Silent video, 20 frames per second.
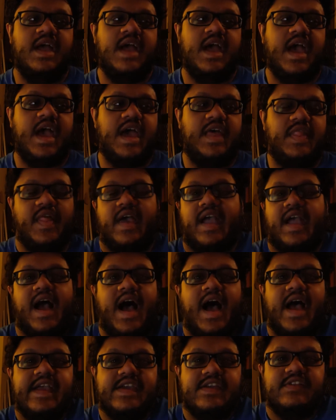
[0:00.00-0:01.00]
And
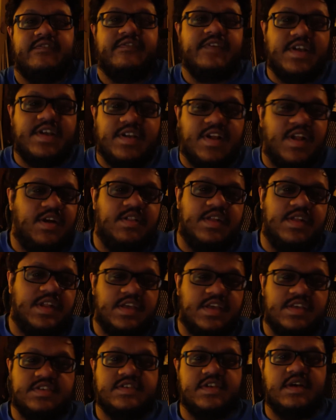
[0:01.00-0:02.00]
I can figure out
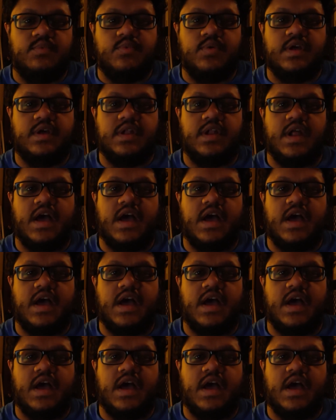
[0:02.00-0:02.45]
Linux somewhat.